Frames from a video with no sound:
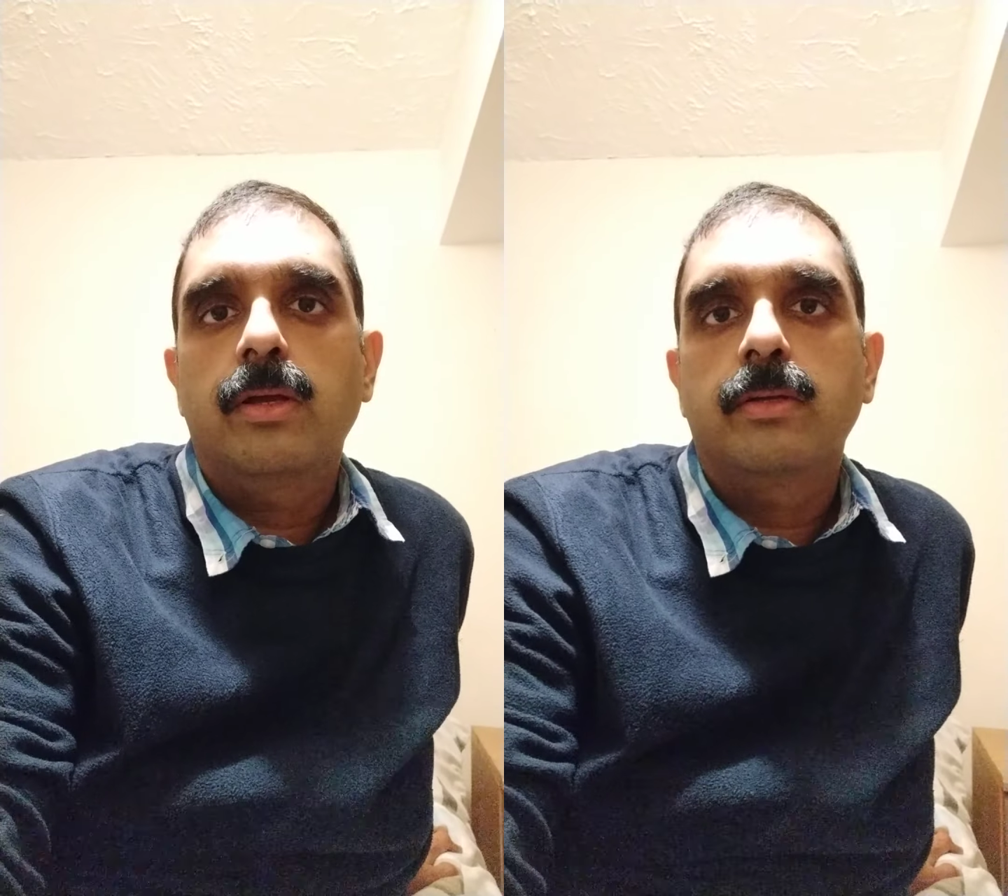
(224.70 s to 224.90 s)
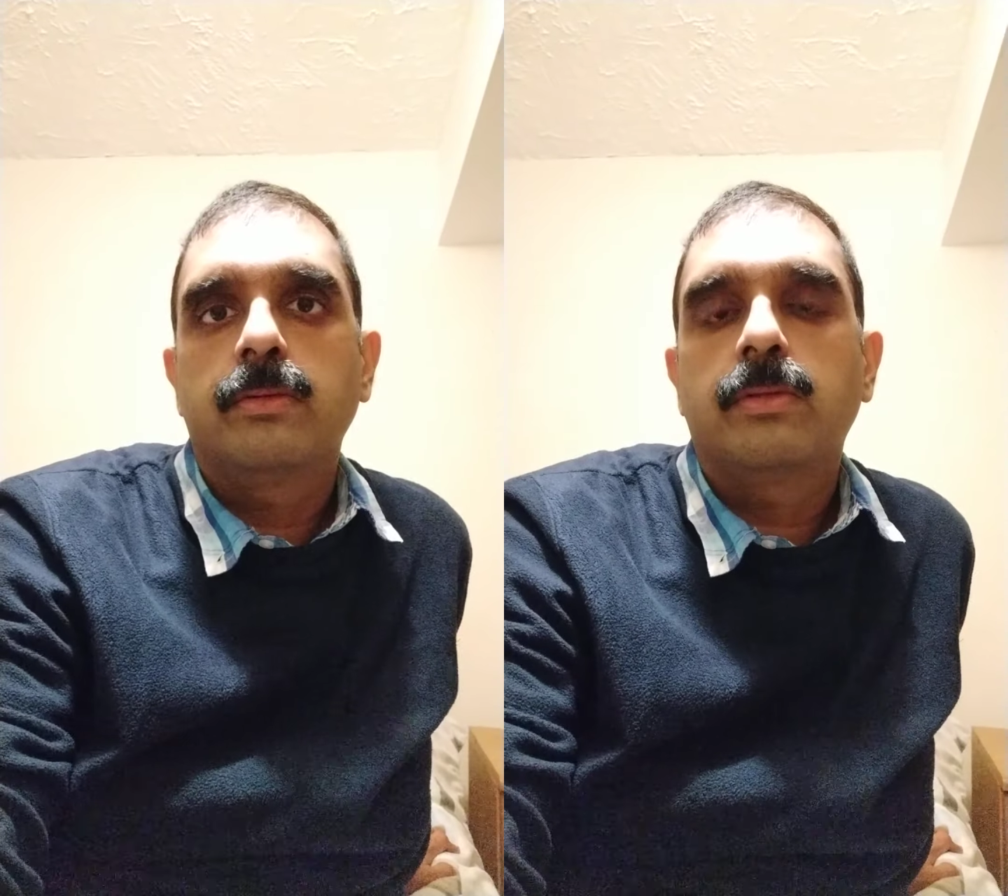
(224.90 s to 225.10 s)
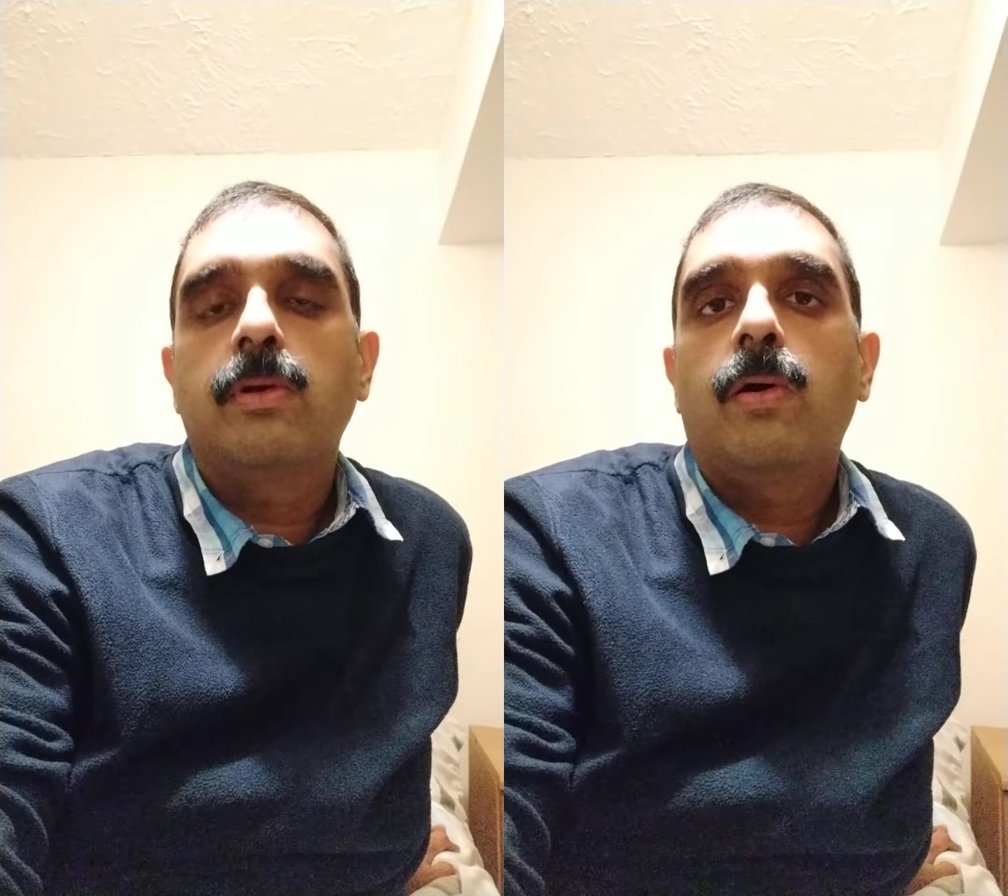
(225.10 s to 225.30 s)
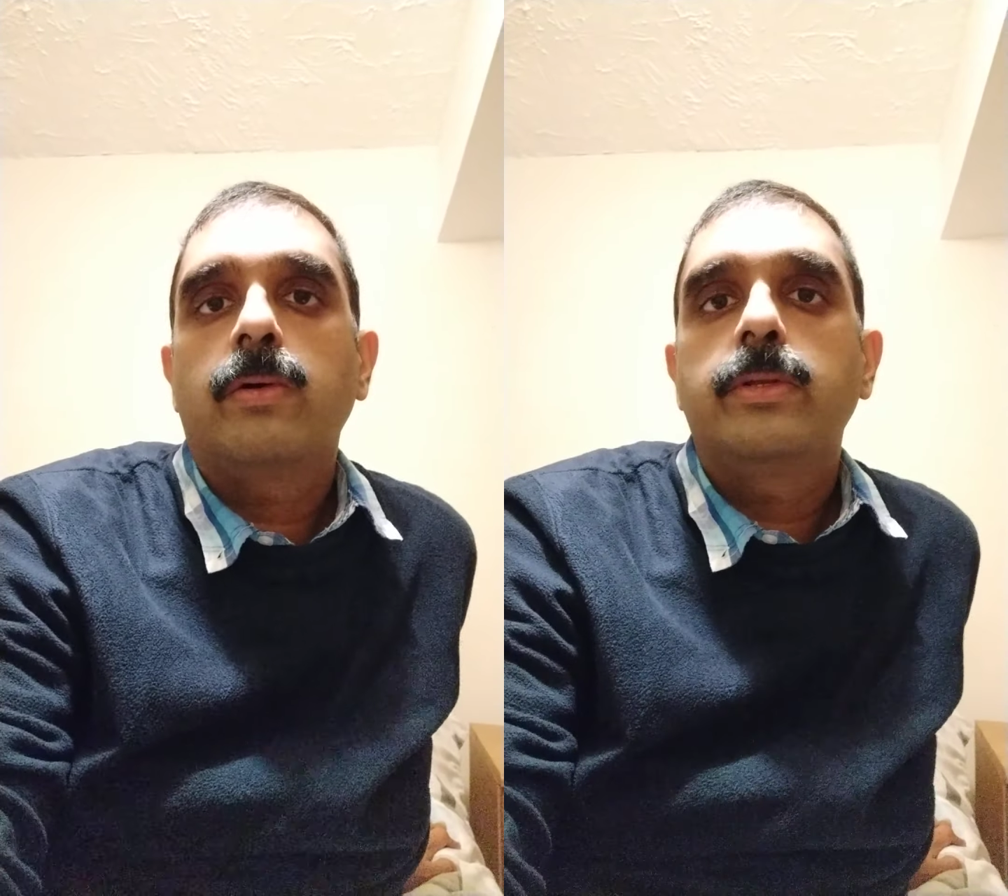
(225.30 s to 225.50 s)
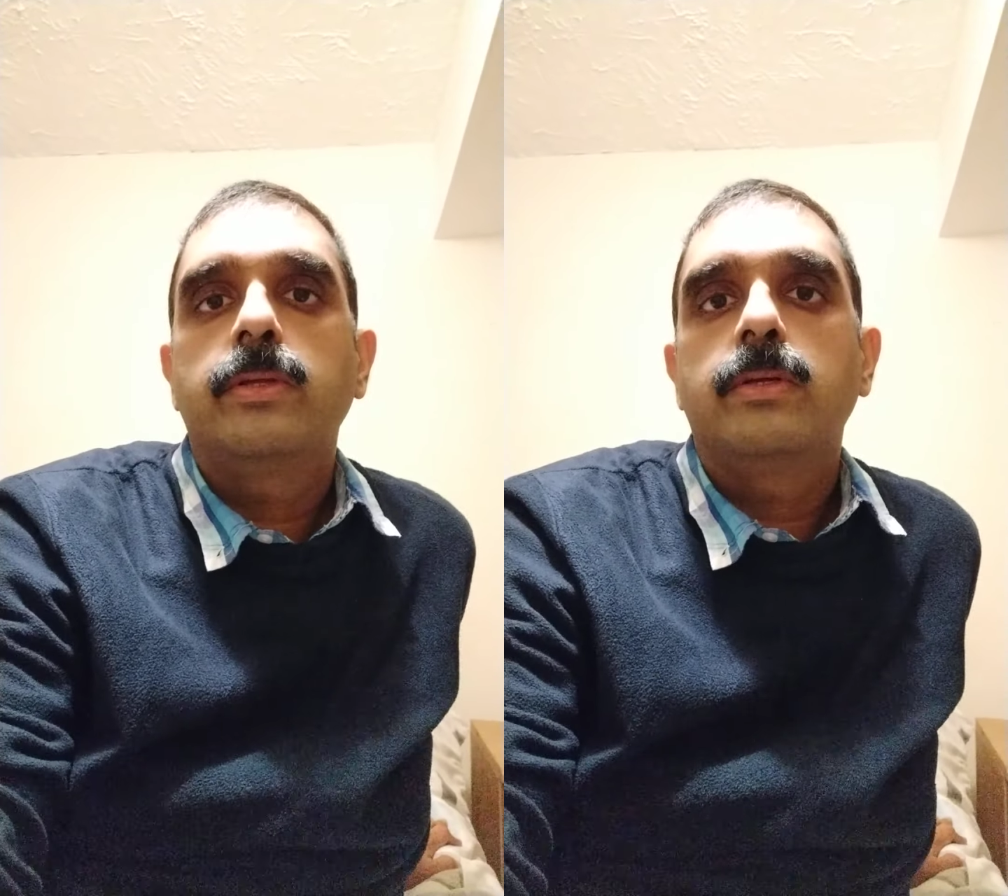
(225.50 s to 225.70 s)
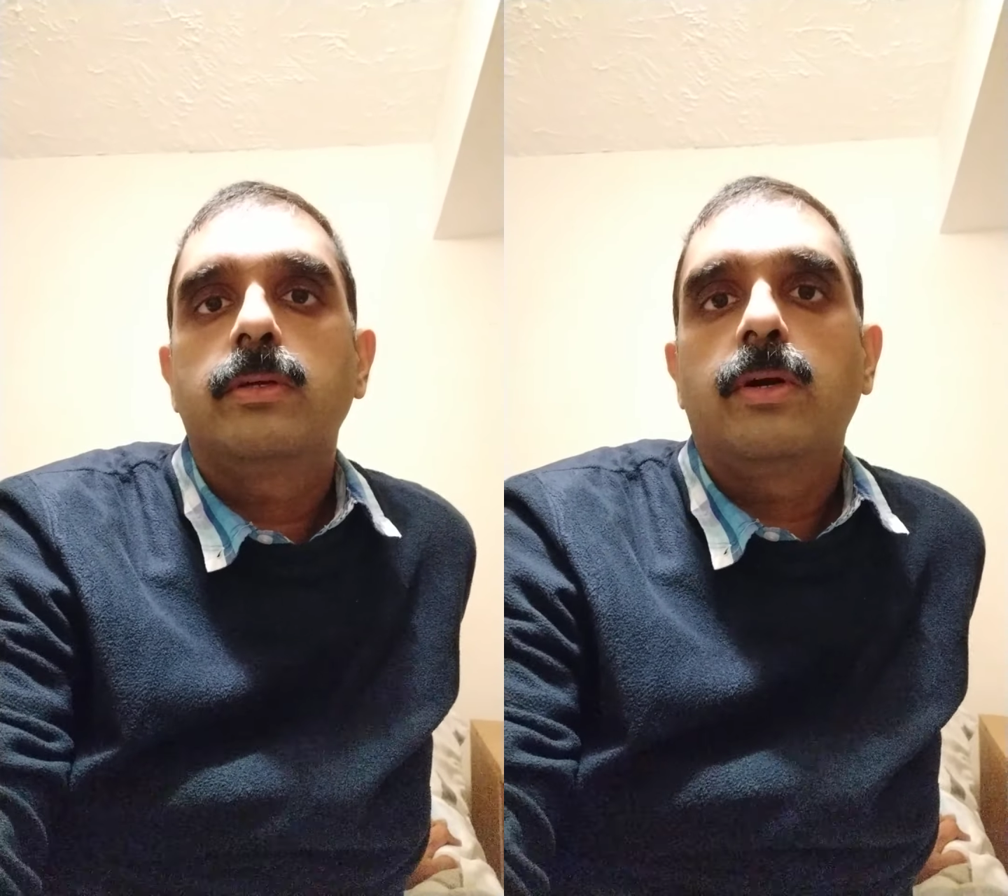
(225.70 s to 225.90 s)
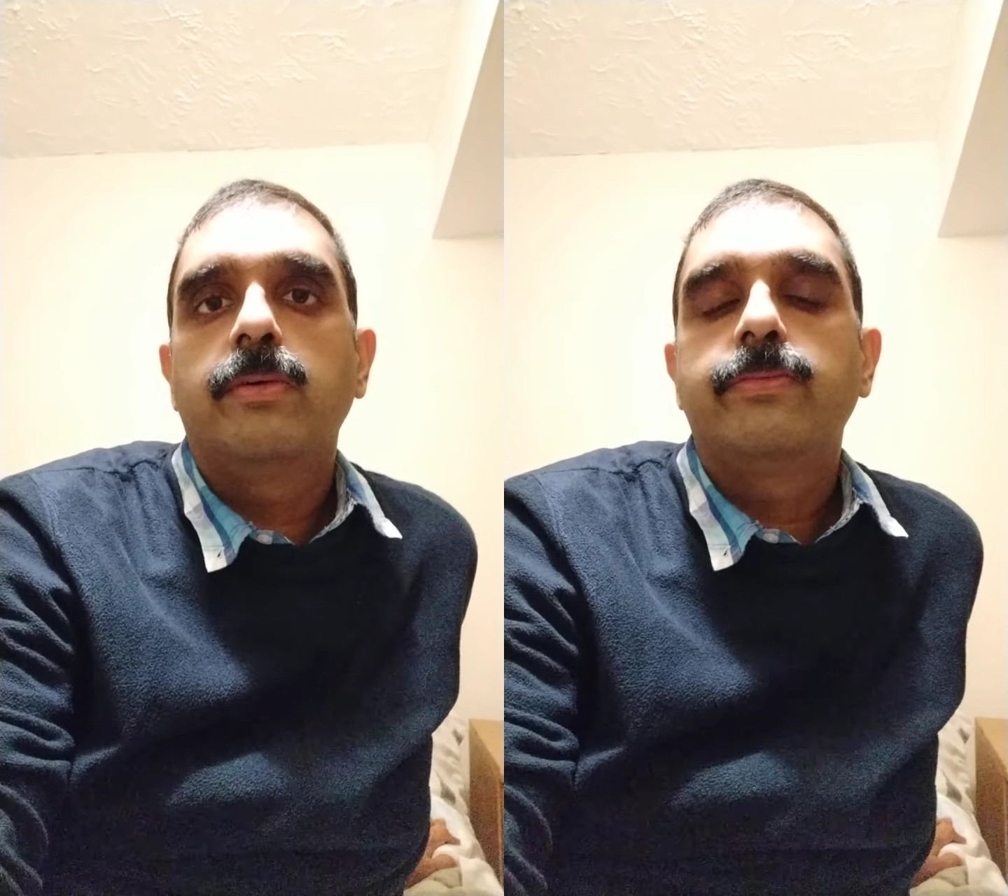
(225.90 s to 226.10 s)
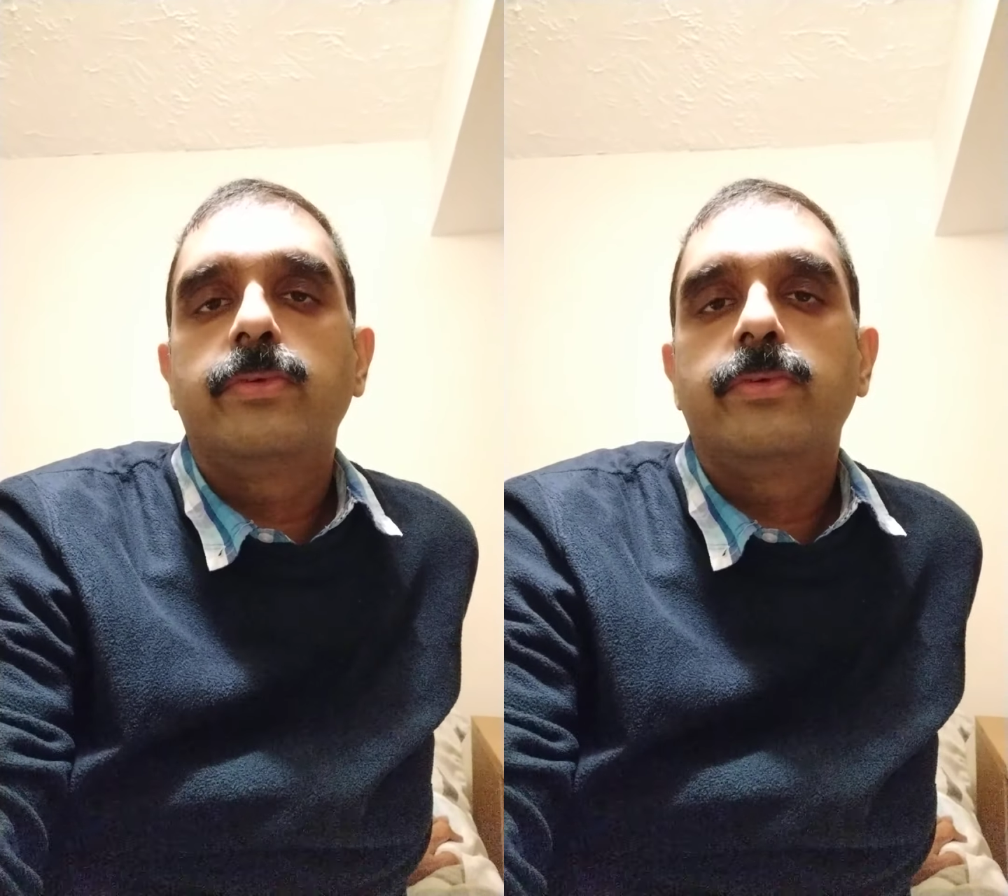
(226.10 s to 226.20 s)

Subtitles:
the thought of